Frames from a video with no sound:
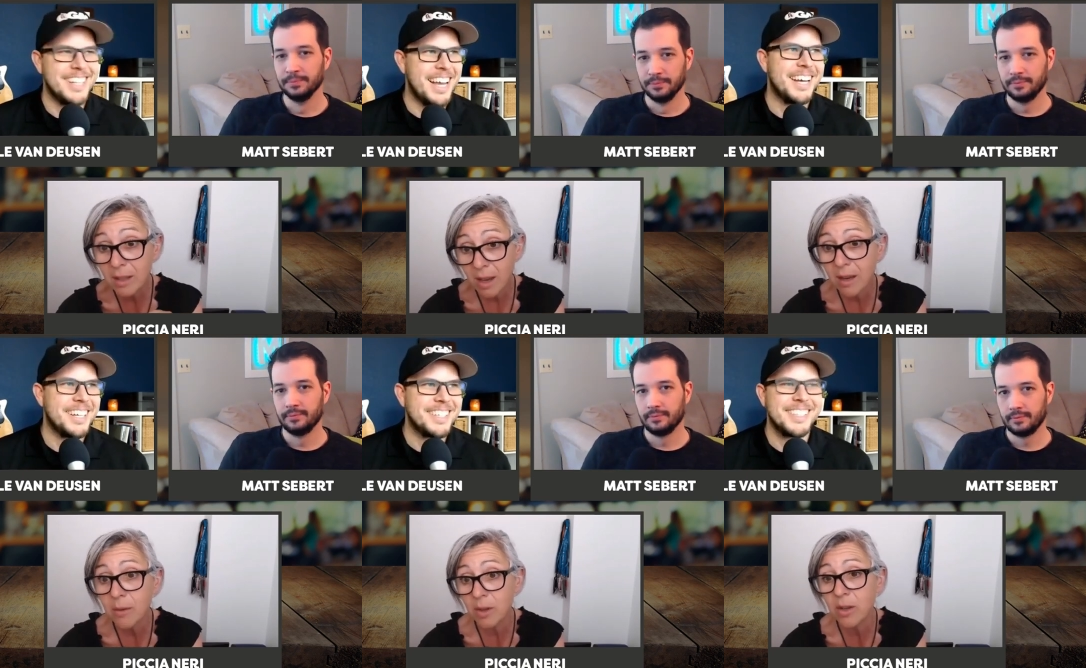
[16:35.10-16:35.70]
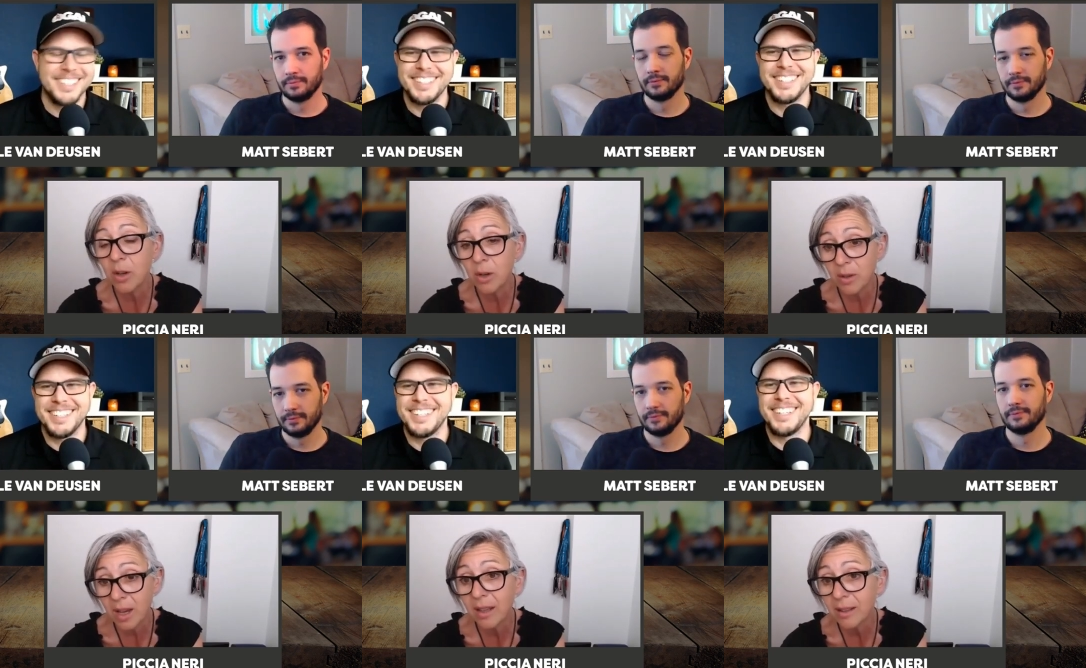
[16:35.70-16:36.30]
Speaker 1: yeah. and you know,
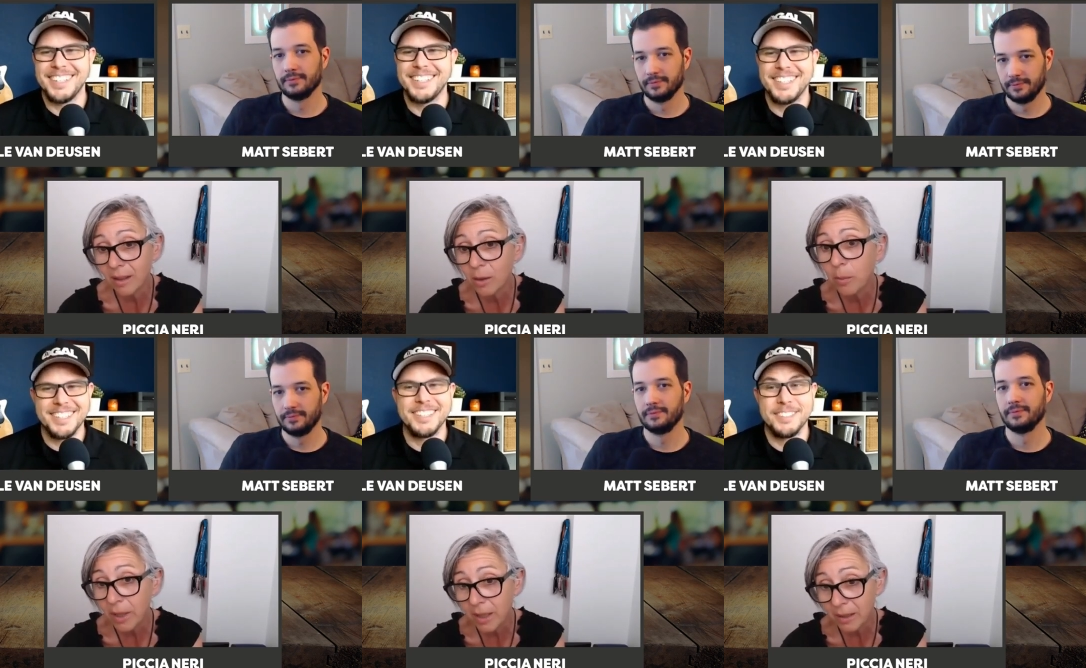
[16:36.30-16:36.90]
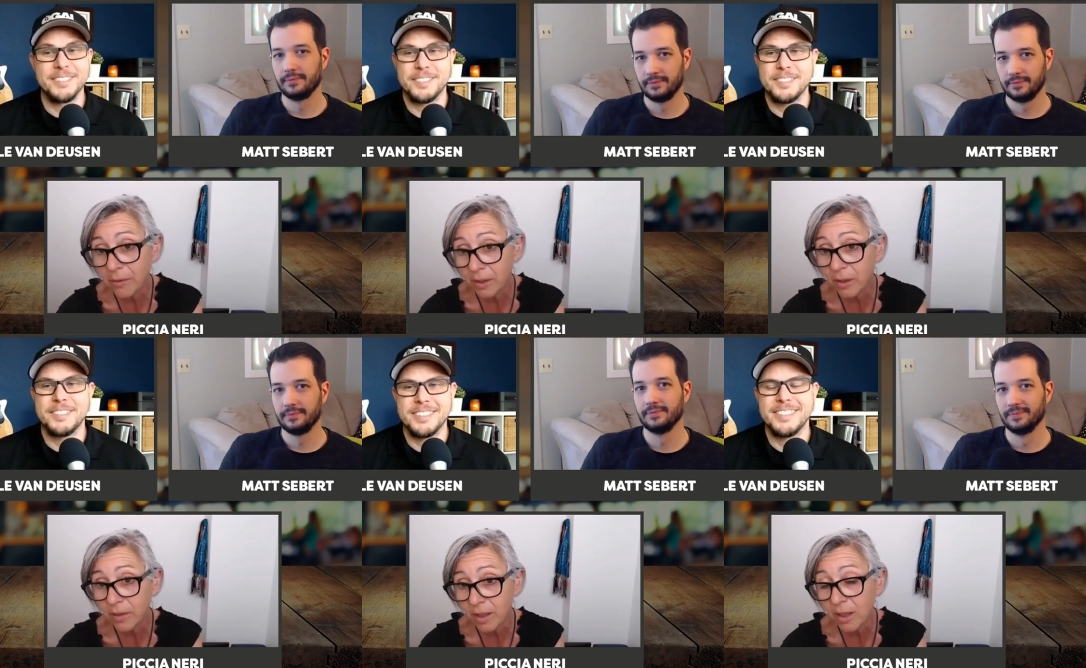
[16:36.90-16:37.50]
that's a completely different
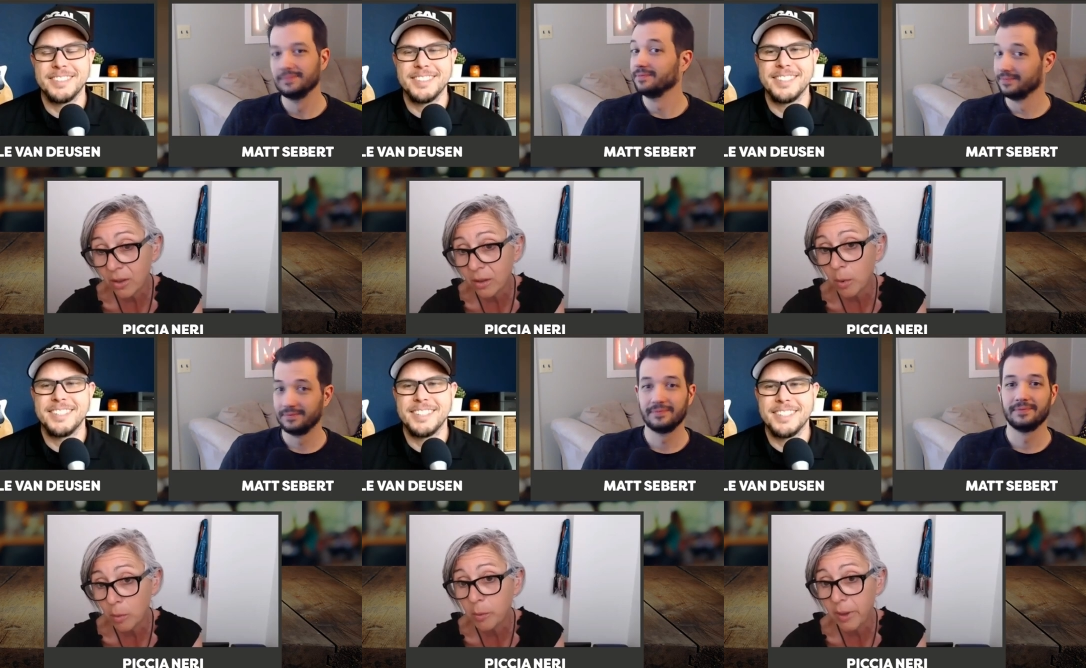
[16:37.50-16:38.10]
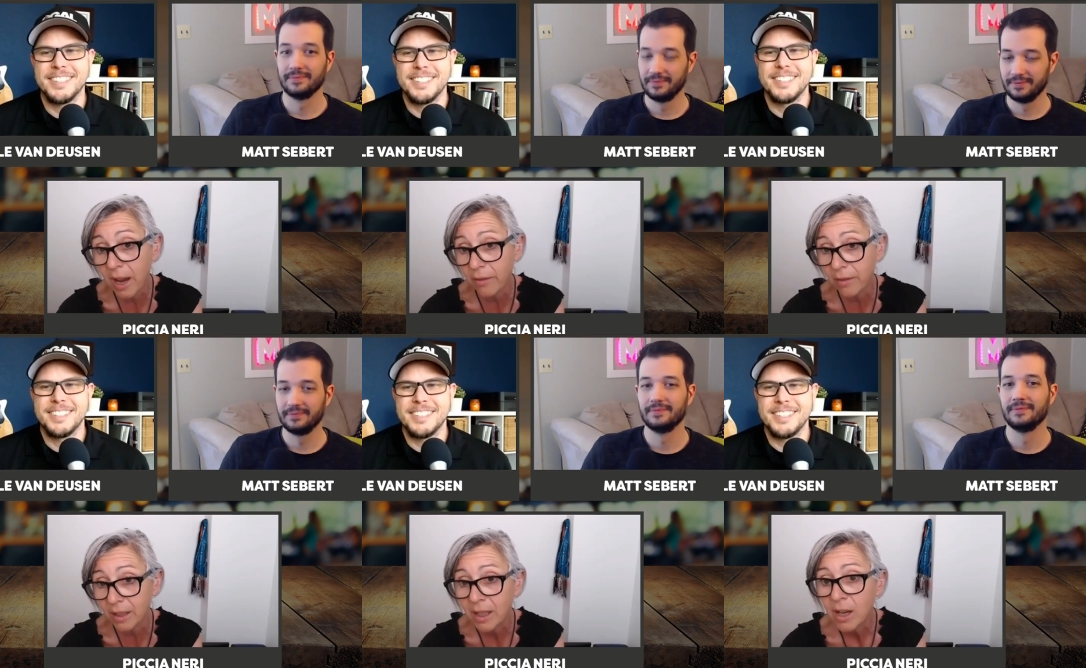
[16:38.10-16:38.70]
conversation that we would be
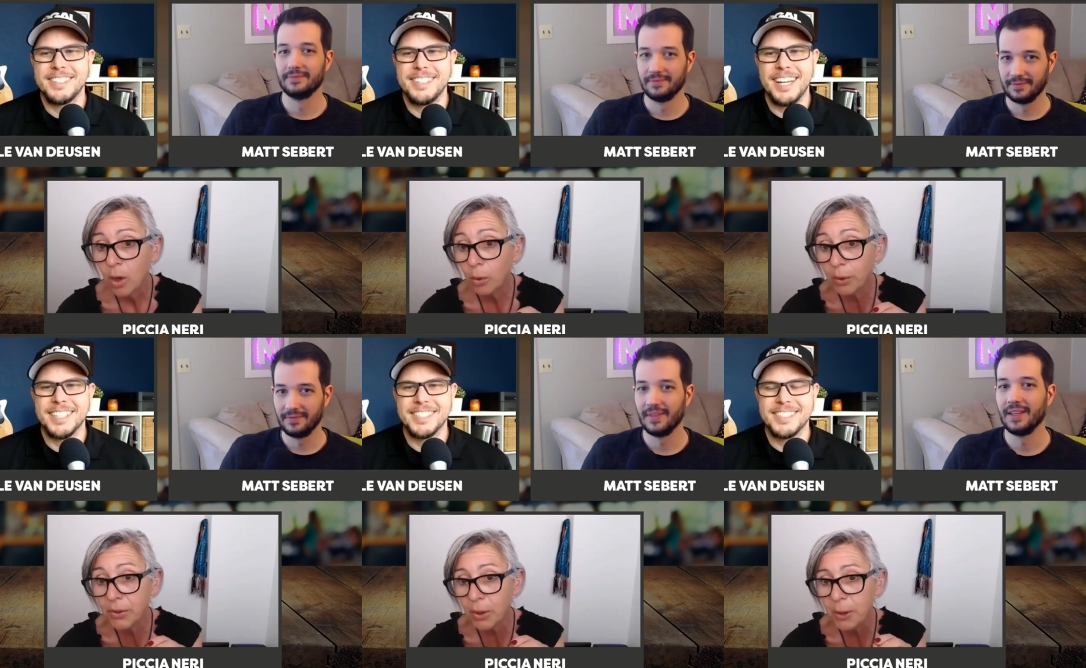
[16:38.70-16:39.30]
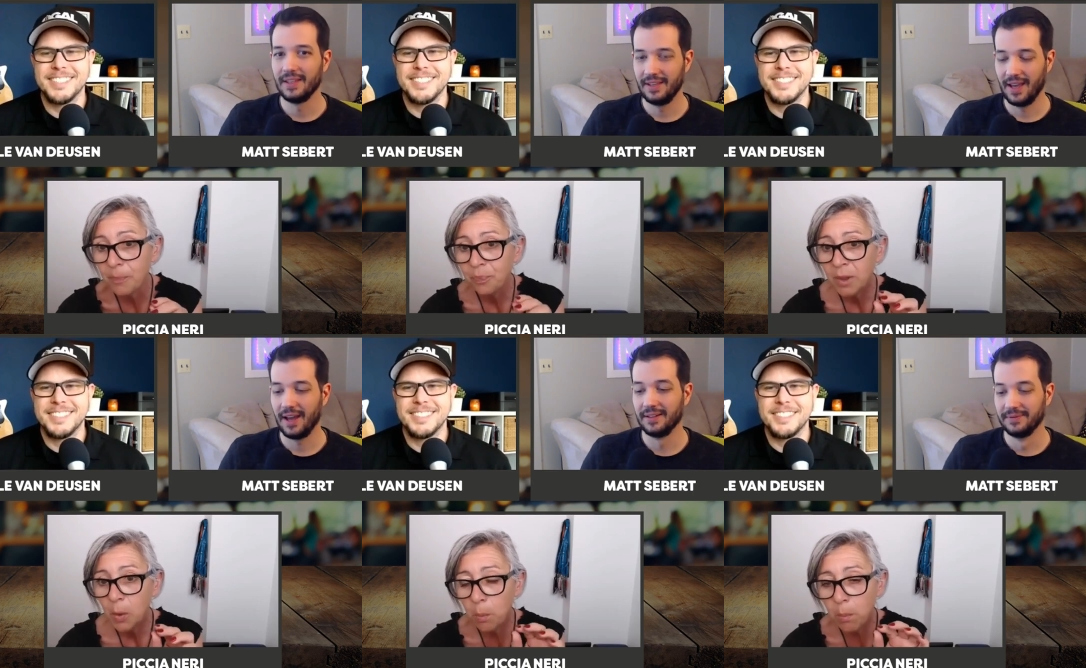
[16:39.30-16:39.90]
having. Yes. Also, yeah.
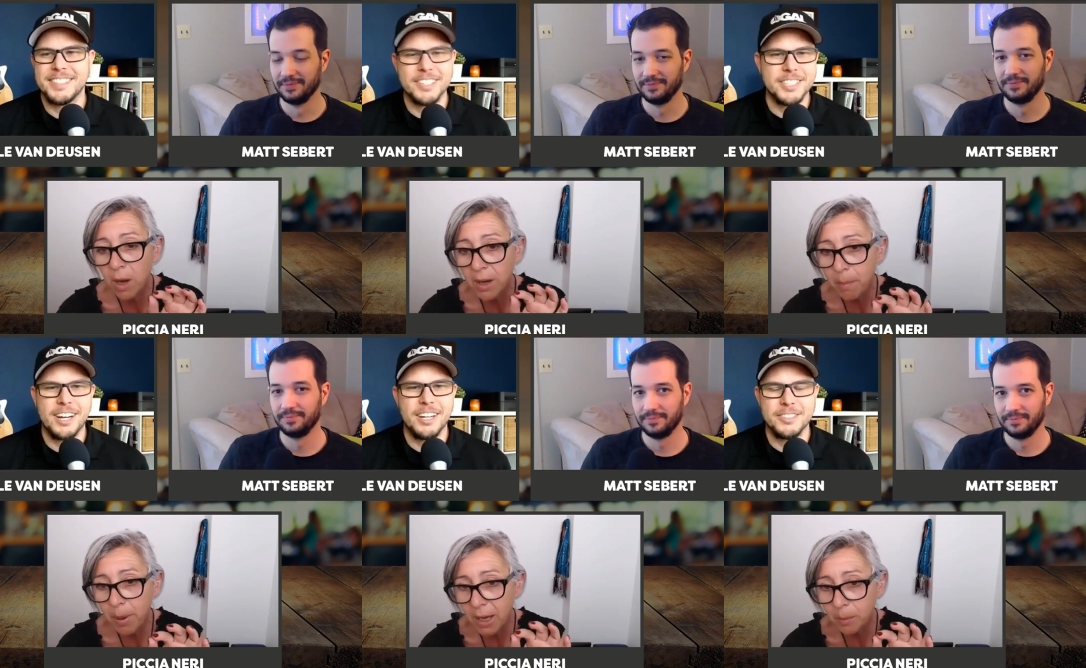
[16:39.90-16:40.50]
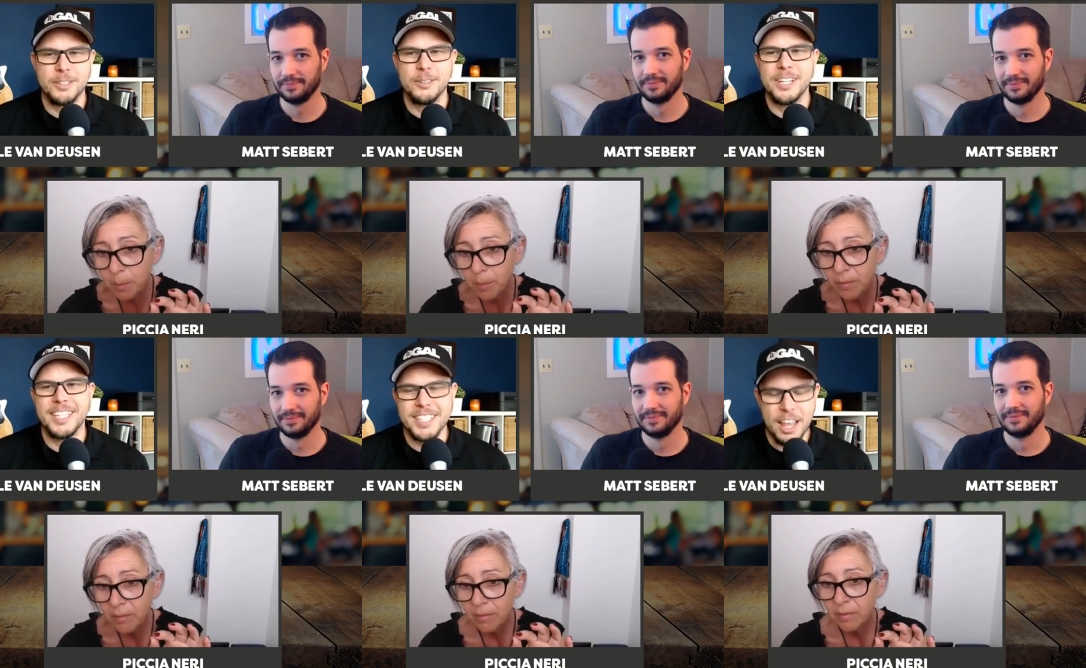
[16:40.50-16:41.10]
Search Console
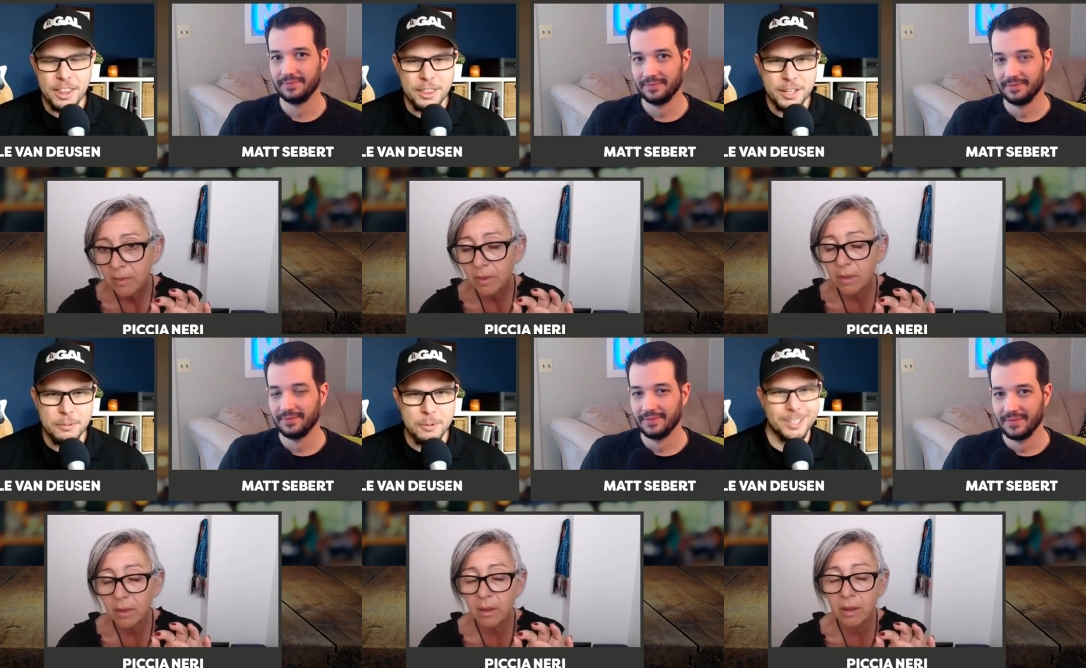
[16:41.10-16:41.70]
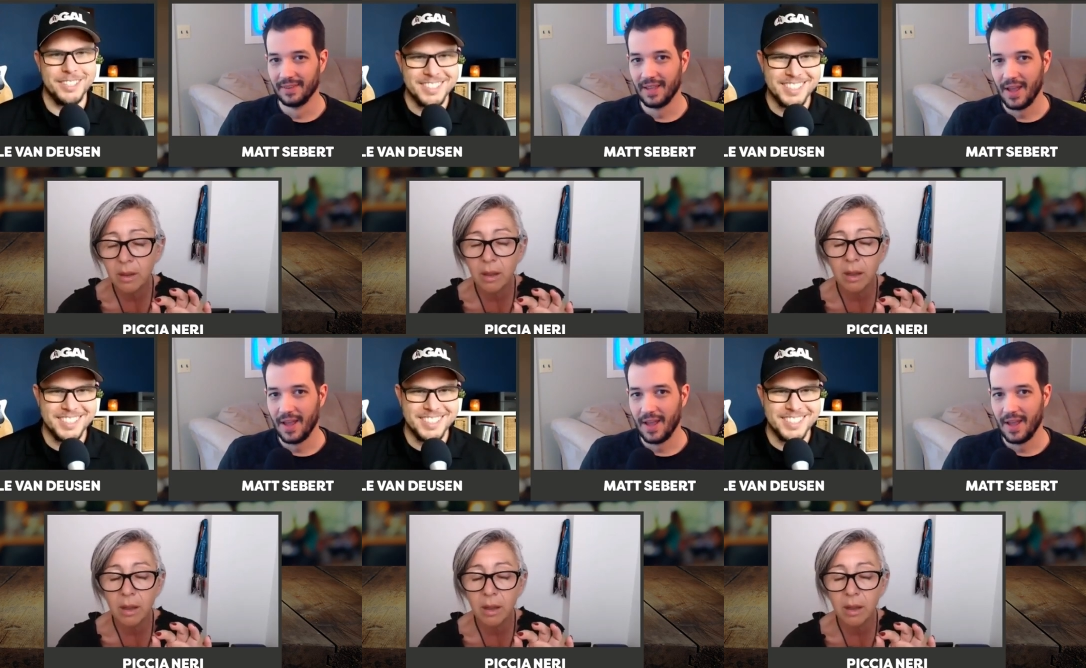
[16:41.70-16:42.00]
Speaker 2: is the worst.